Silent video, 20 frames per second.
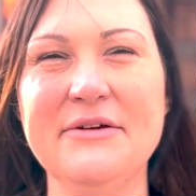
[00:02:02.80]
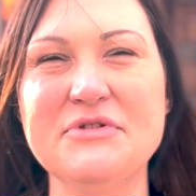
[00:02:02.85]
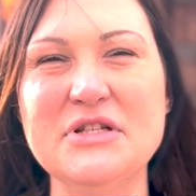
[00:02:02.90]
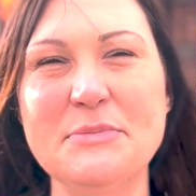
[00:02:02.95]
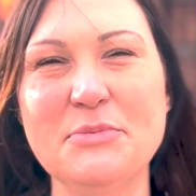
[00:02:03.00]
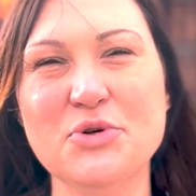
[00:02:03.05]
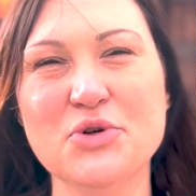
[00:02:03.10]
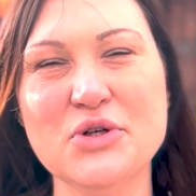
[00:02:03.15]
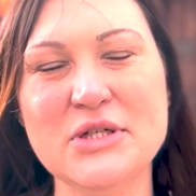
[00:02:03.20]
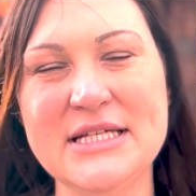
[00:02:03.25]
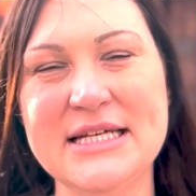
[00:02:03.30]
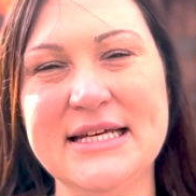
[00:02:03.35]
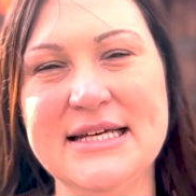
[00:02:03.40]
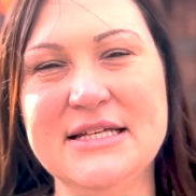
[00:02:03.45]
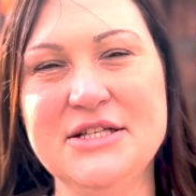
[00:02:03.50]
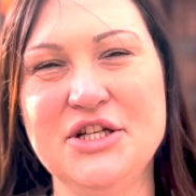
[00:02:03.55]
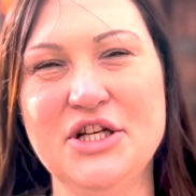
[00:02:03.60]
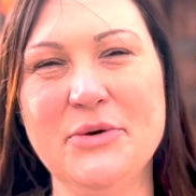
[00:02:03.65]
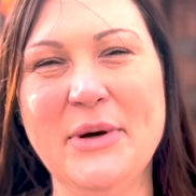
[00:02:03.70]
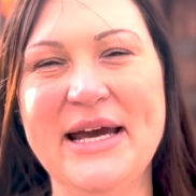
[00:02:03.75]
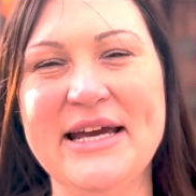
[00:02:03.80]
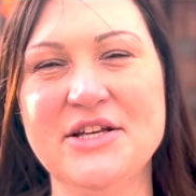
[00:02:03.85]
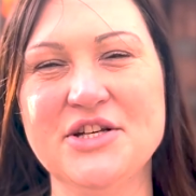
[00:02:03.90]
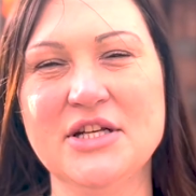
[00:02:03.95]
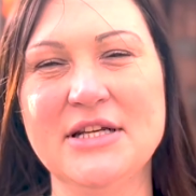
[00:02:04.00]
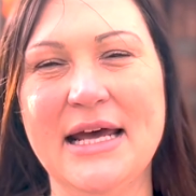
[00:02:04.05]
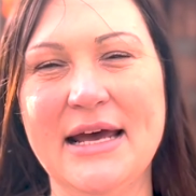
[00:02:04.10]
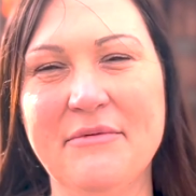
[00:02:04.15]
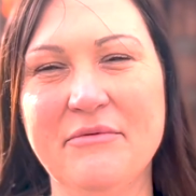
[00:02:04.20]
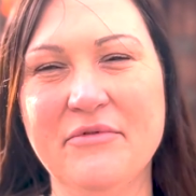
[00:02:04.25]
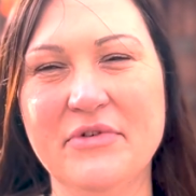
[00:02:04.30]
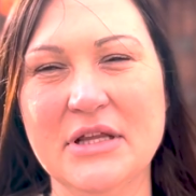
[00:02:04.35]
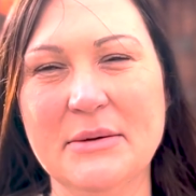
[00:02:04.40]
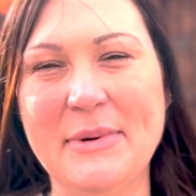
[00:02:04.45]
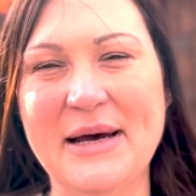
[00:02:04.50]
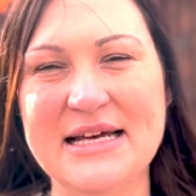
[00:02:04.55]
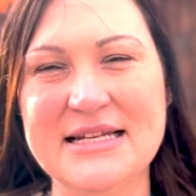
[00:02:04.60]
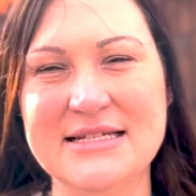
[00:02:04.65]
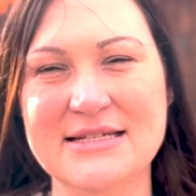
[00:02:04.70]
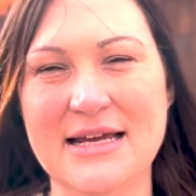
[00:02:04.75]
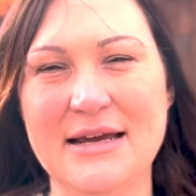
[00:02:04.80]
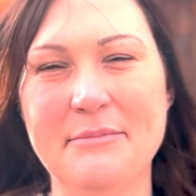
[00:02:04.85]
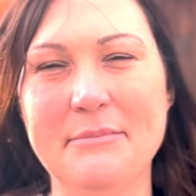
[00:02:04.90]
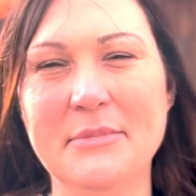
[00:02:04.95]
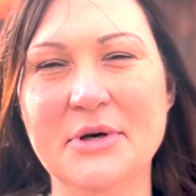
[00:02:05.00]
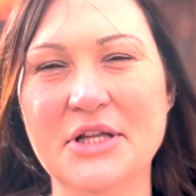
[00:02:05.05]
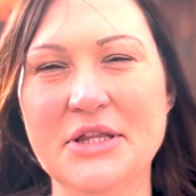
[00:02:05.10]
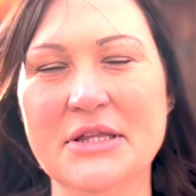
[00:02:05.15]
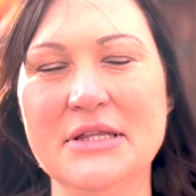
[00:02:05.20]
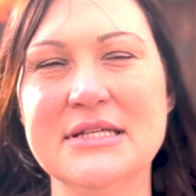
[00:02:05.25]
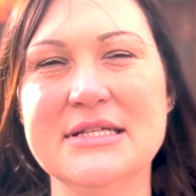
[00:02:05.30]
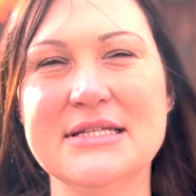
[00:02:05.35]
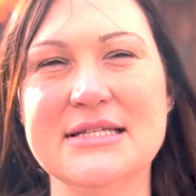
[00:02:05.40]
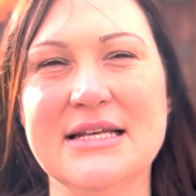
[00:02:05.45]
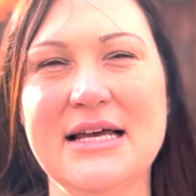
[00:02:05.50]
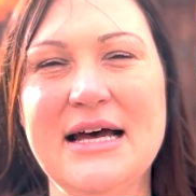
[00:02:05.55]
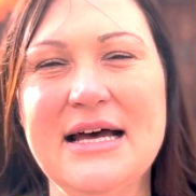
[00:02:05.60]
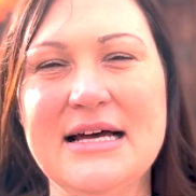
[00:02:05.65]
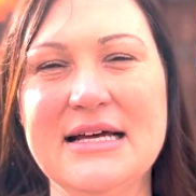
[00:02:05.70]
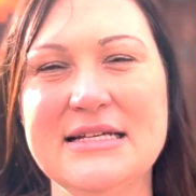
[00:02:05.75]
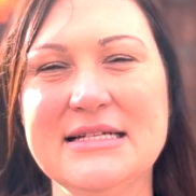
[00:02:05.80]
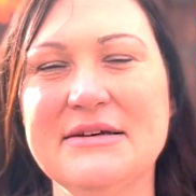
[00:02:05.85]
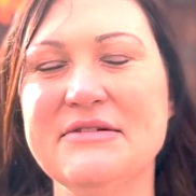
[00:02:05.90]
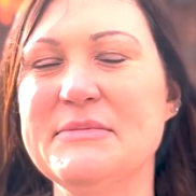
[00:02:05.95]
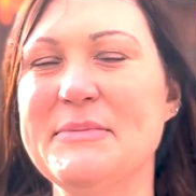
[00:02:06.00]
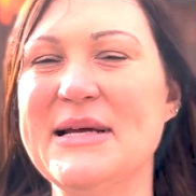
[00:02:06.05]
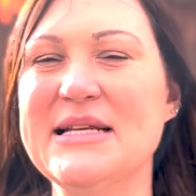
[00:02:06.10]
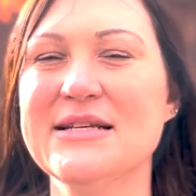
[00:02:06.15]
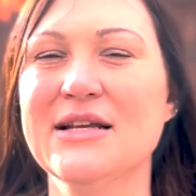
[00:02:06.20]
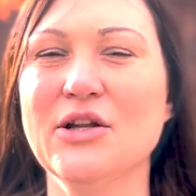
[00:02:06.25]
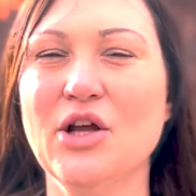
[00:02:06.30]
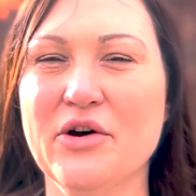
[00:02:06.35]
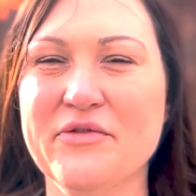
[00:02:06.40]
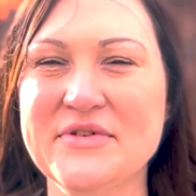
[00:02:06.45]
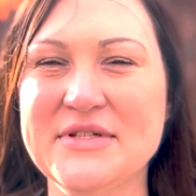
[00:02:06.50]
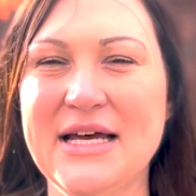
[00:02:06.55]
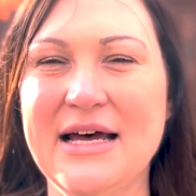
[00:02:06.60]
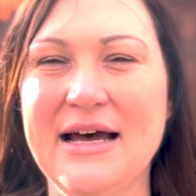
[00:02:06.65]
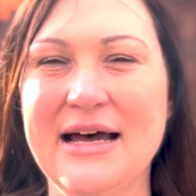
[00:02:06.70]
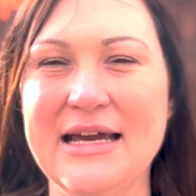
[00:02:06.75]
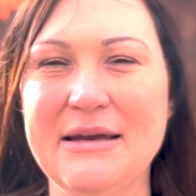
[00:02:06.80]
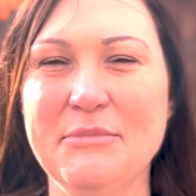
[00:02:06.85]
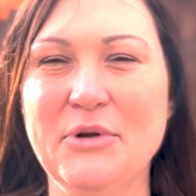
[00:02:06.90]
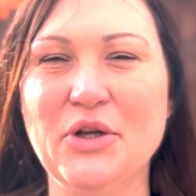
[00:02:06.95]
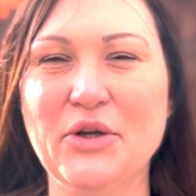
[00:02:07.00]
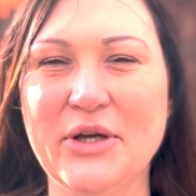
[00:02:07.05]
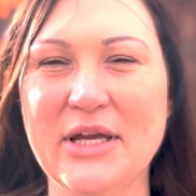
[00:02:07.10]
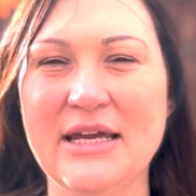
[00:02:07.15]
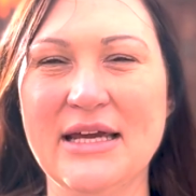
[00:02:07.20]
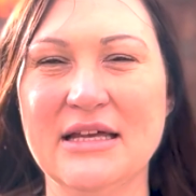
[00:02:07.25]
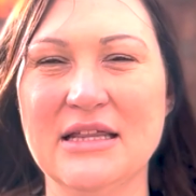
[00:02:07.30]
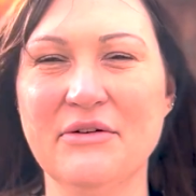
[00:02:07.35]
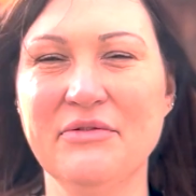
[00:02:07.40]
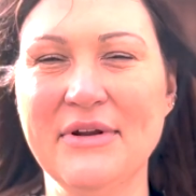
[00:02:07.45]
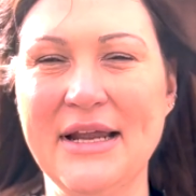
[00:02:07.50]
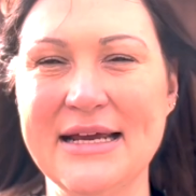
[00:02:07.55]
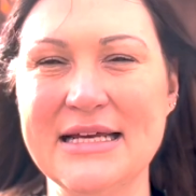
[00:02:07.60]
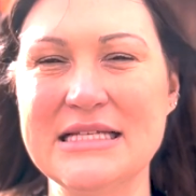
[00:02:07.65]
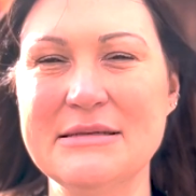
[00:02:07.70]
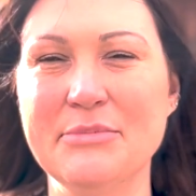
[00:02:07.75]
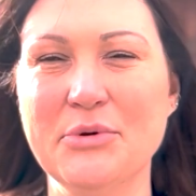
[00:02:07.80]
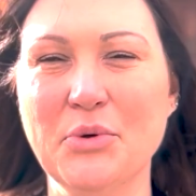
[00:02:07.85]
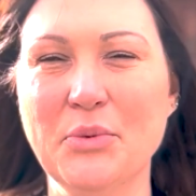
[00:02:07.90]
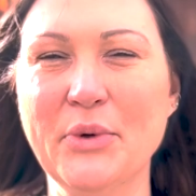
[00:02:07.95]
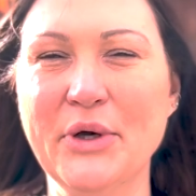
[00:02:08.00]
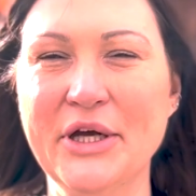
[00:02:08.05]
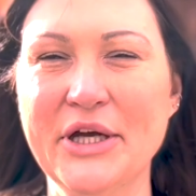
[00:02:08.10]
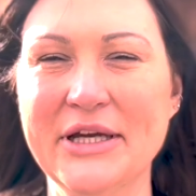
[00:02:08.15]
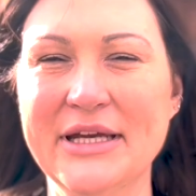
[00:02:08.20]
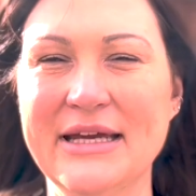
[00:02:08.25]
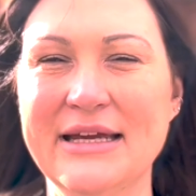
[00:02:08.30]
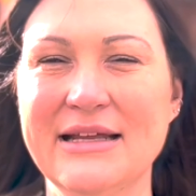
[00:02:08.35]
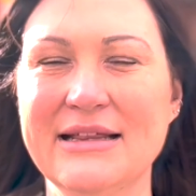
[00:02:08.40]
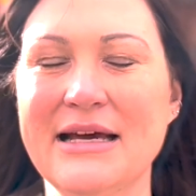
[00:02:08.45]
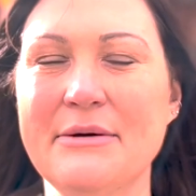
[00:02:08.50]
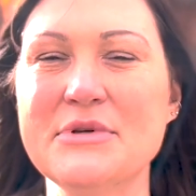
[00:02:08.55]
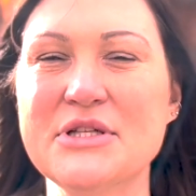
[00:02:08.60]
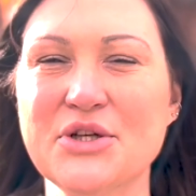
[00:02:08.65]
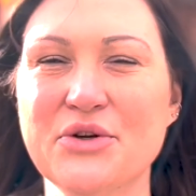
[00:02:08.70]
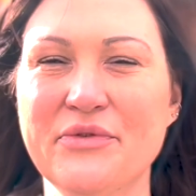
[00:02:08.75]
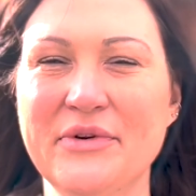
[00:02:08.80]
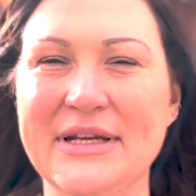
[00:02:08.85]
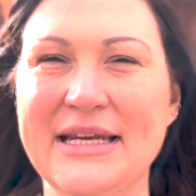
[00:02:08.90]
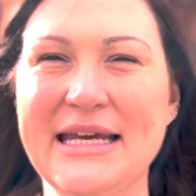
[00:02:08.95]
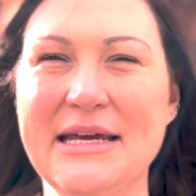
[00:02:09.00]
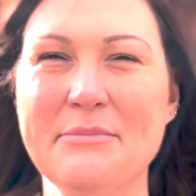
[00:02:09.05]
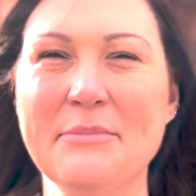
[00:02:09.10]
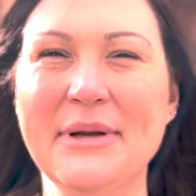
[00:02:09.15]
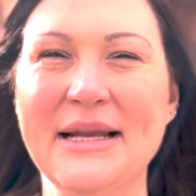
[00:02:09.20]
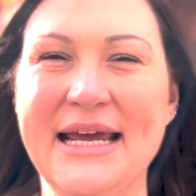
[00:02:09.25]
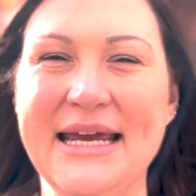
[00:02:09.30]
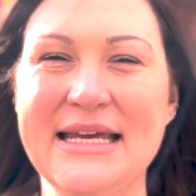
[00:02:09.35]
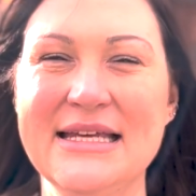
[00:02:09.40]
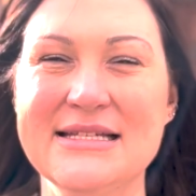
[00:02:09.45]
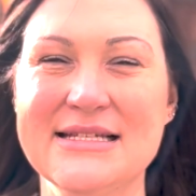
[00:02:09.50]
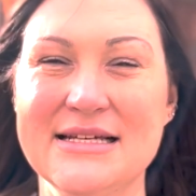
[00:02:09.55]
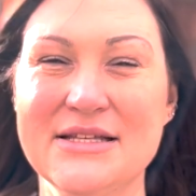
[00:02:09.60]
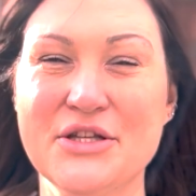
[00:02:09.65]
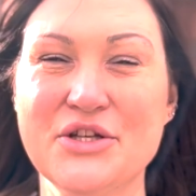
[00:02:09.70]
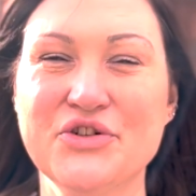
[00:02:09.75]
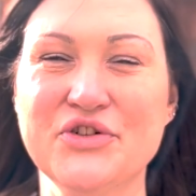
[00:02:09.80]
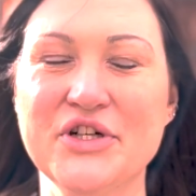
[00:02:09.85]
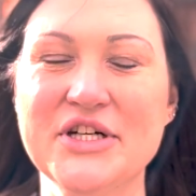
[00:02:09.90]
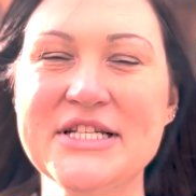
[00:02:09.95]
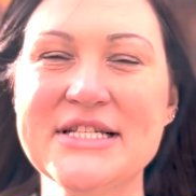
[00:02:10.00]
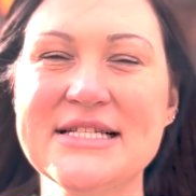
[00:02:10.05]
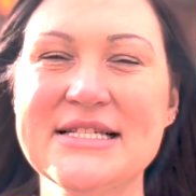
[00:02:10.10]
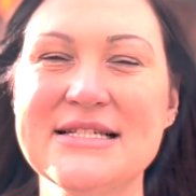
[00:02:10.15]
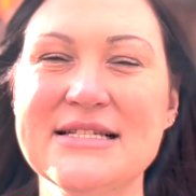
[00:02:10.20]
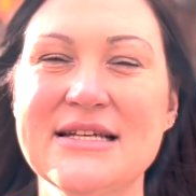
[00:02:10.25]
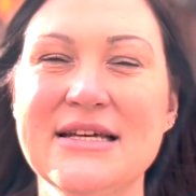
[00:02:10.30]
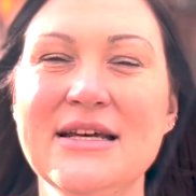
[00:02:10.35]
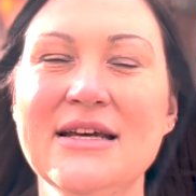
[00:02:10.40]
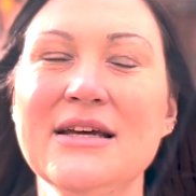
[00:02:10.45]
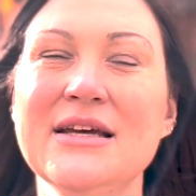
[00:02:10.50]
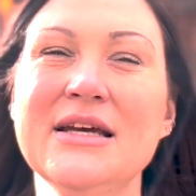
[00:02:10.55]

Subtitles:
supported UH&M for the past 10 months and I've spent a lot of time looking at the flexible working that was currently in place at the Trust.